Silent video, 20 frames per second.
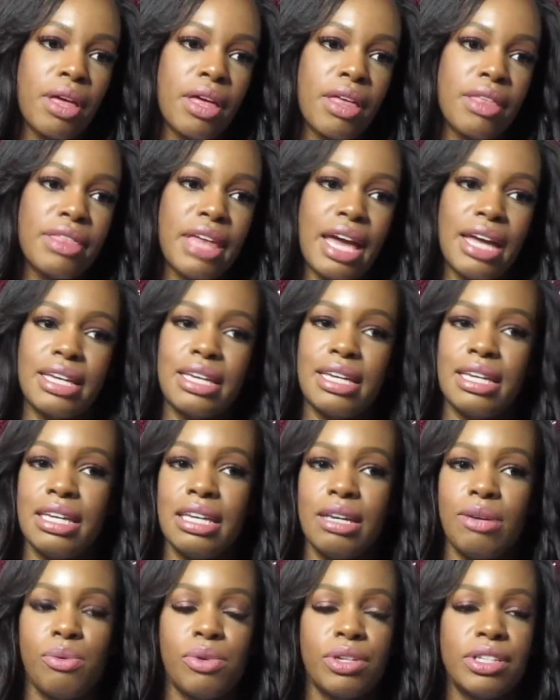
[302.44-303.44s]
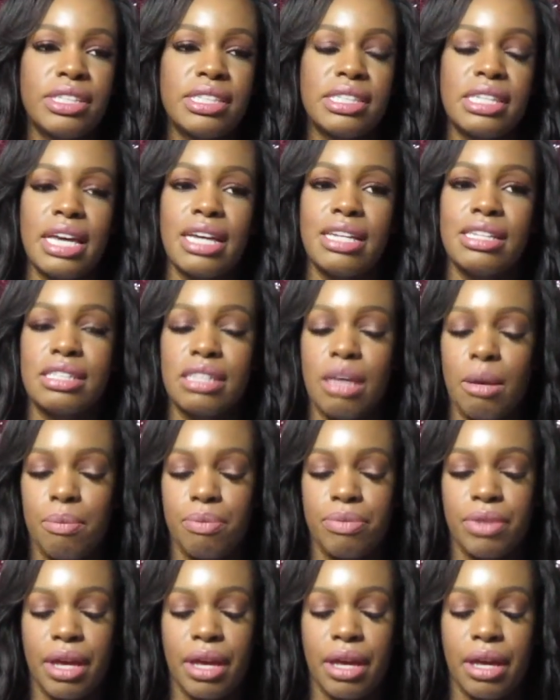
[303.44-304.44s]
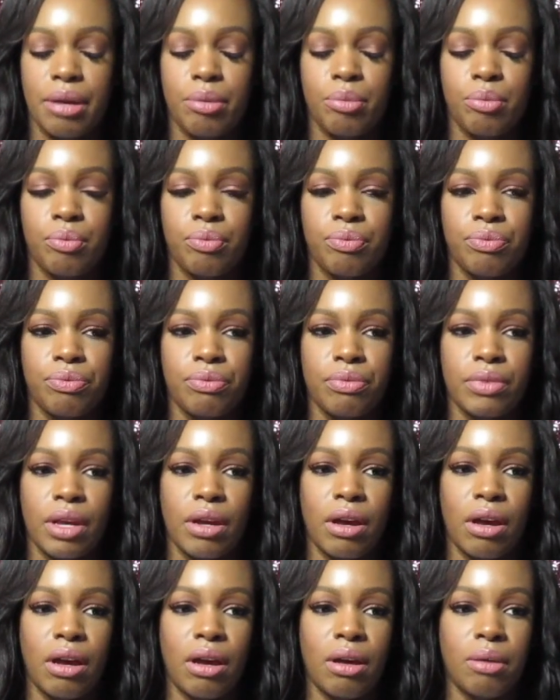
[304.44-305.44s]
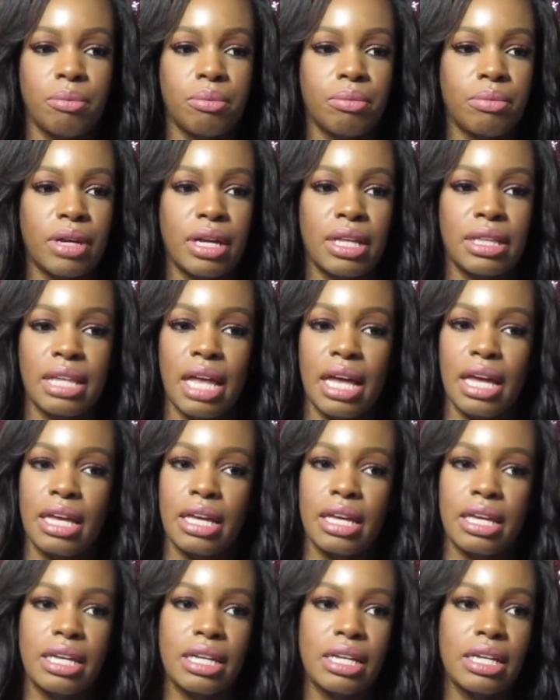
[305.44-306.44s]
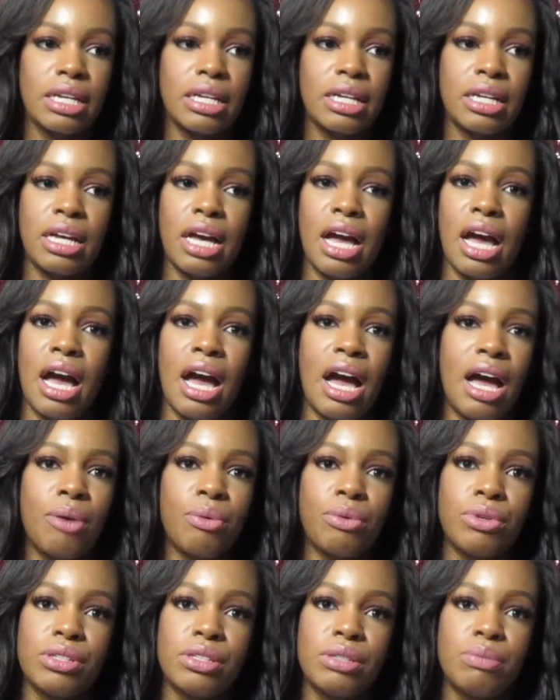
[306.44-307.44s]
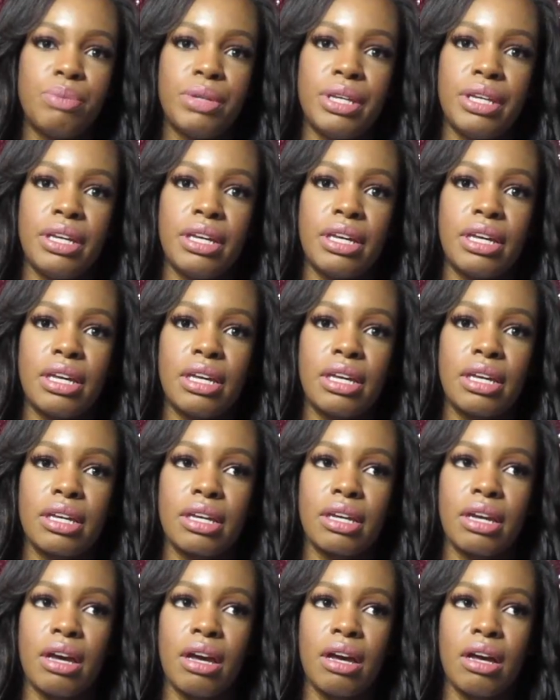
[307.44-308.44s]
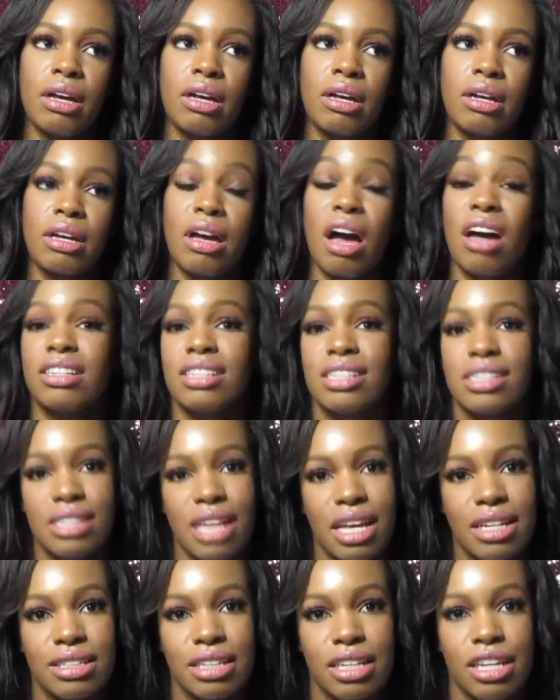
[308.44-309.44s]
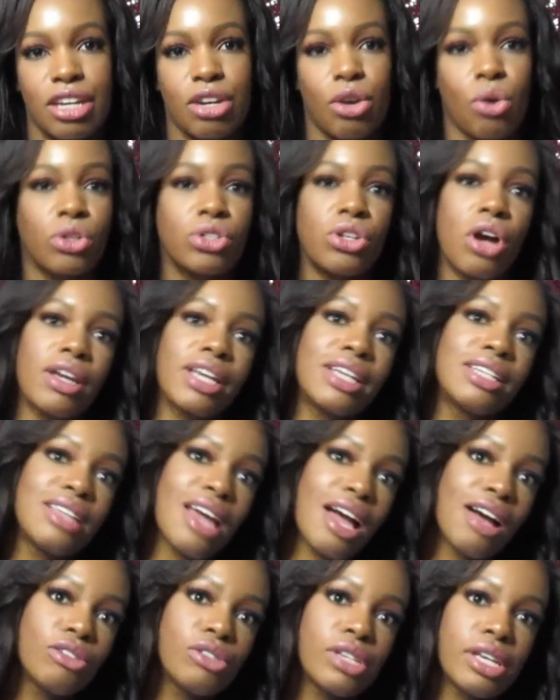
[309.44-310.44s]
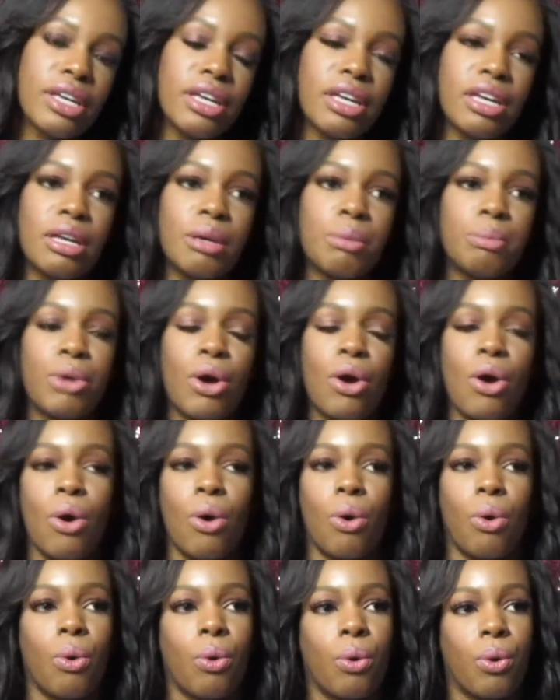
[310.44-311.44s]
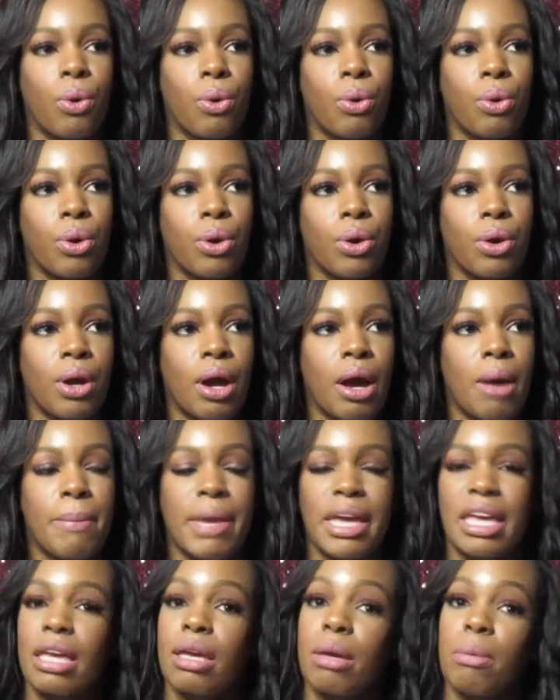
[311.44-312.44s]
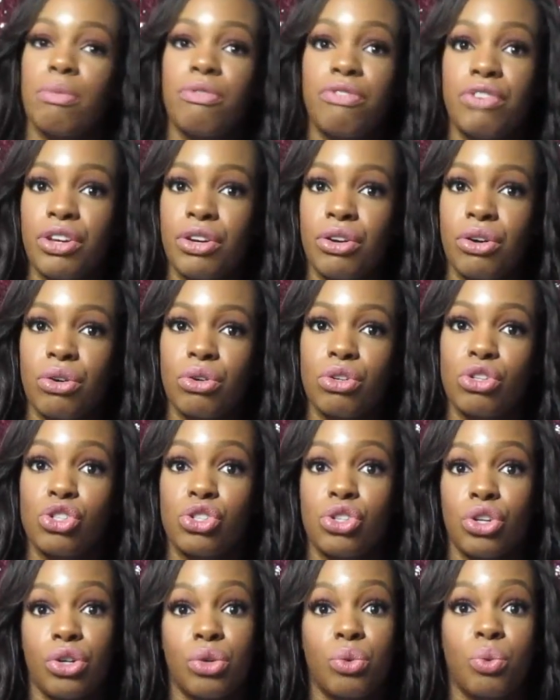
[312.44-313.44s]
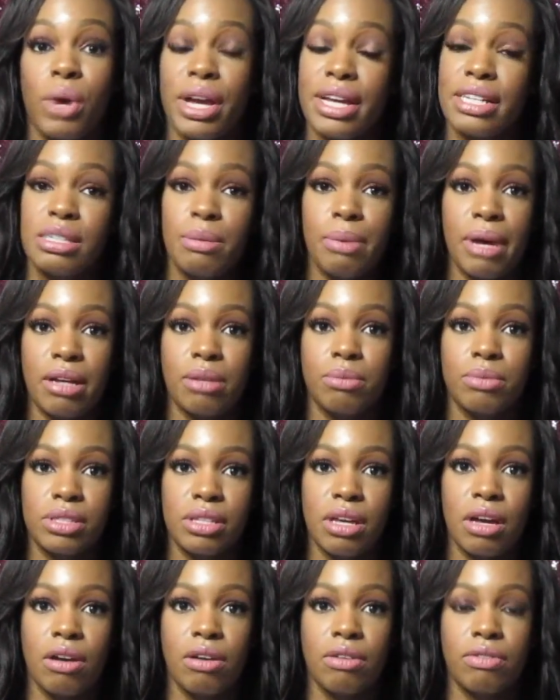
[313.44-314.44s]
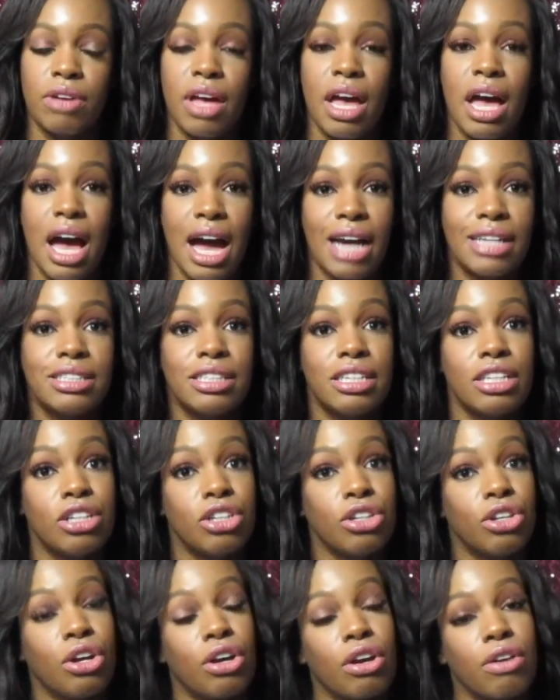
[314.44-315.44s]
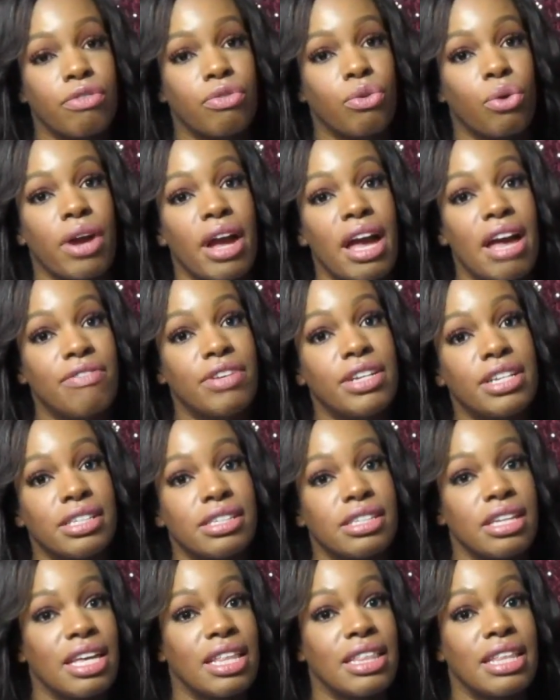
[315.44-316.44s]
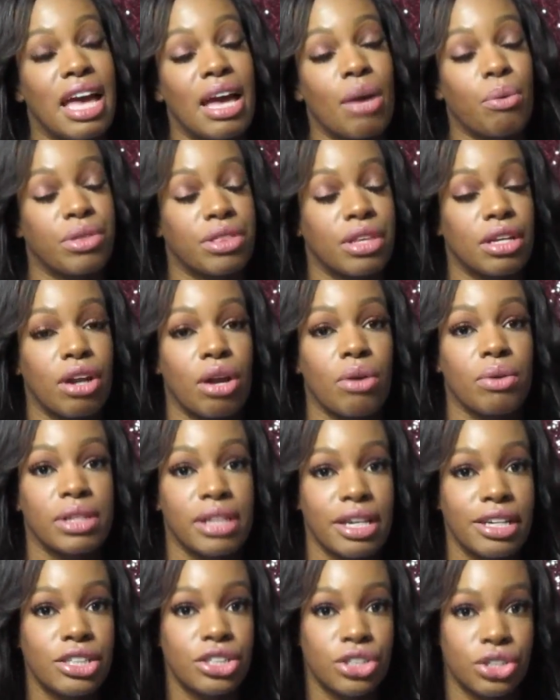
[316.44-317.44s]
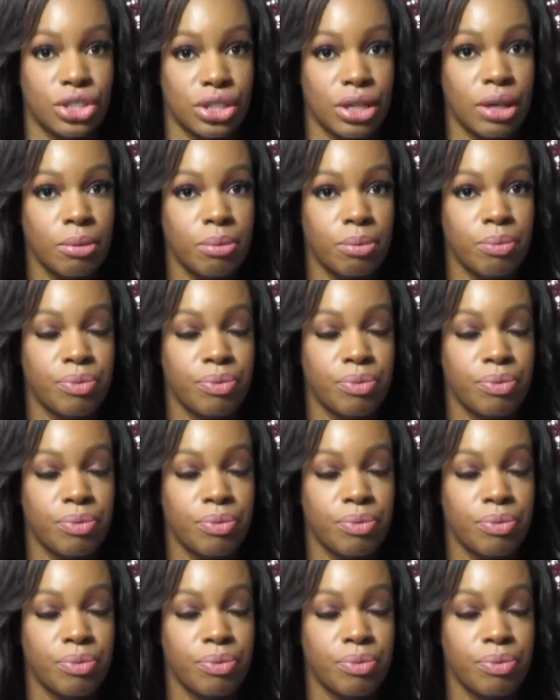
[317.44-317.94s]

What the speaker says: that he would say something like I was being condescending or talking down to him or making him feel certain ways about himself. I did look for evidence in that within our relationship.